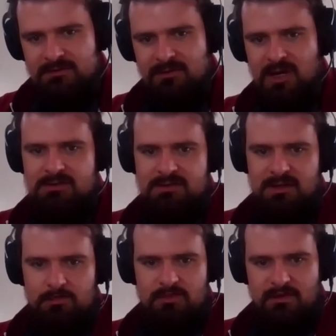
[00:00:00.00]
facts that
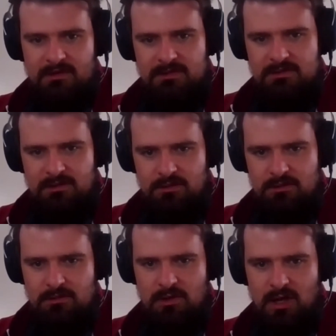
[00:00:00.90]
are presented to
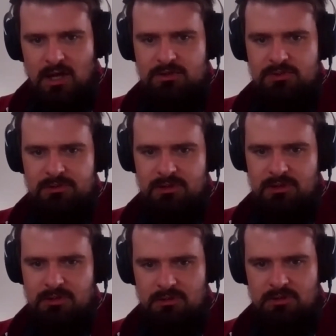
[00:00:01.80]
you are
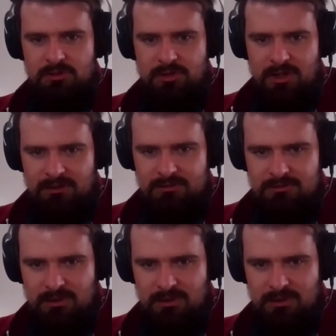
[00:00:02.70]
actually correct.